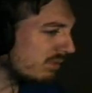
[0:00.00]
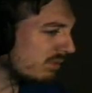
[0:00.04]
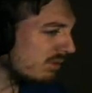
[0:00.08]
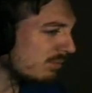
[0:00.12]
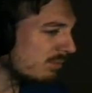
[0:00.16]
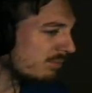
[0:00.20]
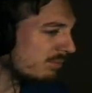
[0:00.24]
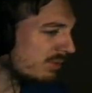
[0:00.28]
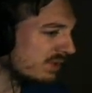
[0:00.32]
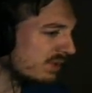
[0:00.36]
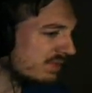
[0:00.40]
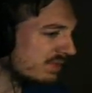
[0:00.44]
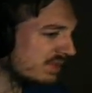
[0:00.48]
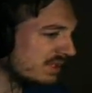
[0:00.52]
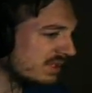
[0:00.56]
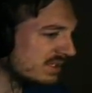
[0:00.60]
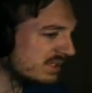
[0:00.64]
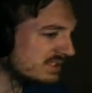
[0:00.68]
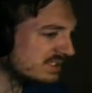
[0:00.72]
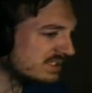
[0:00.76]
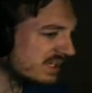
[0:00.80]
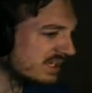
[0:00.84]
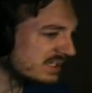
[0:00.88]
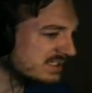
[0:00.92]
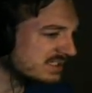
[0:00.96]
but the
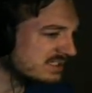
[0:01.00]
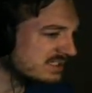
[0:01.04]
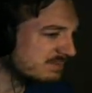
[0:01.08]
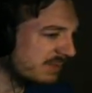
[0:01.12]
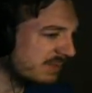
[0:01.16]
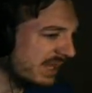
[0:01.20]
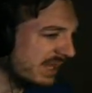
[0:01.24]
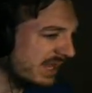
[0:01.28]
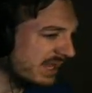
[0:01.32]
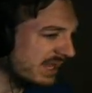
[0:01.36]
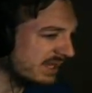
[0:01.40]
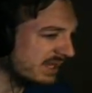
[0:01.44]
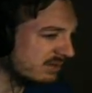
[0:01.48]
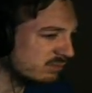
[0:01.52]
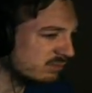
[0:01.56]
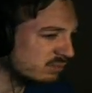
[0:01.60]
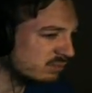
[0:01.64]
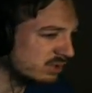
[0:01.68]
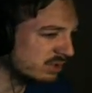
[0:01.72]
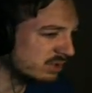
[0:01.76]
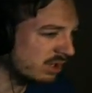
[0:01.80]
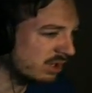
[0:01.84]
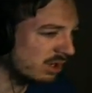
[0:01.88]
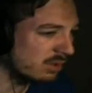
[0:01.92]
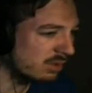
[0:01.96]
intense pain
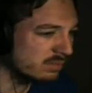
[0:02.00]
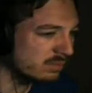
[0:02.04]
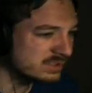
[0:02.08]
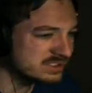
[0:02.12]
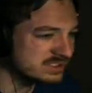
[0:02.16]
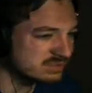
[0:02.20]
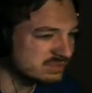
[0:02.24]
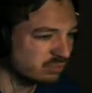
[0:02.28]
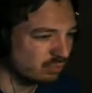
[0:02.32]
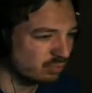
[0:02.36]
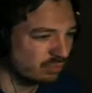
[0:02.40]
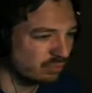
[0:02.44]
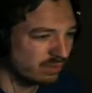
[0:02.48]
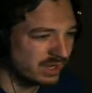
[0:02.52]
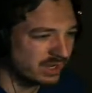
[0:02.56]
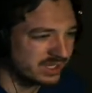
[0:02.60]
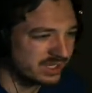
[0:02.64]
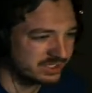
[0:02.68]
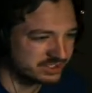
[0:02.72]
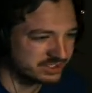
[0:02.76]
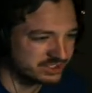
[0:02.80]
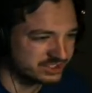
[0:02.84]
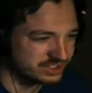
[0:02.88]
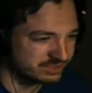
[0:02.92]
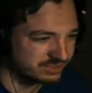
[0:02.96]
would always
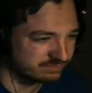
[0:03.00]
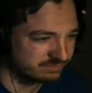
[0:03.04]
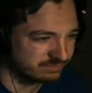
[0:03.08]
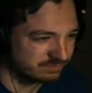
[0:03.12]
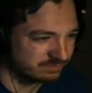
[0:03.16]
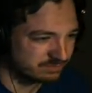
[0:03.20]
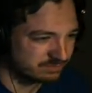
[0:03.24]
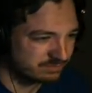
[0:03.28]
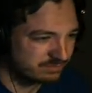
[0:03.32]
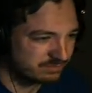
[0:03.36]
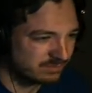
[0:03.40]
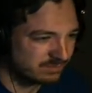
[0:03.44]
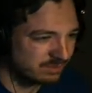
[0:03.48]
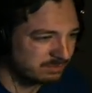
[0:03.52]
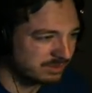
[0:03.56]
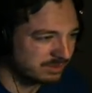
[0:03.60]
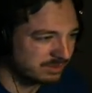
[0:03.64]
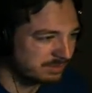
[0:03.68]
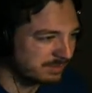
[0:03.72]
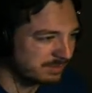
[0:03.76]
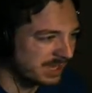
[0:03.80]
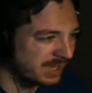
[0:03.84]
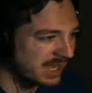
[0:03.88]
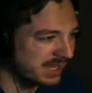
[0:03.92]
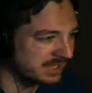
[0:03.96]
wrench me
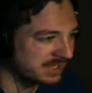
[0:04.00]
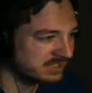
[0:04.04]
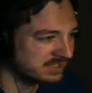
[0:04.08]
back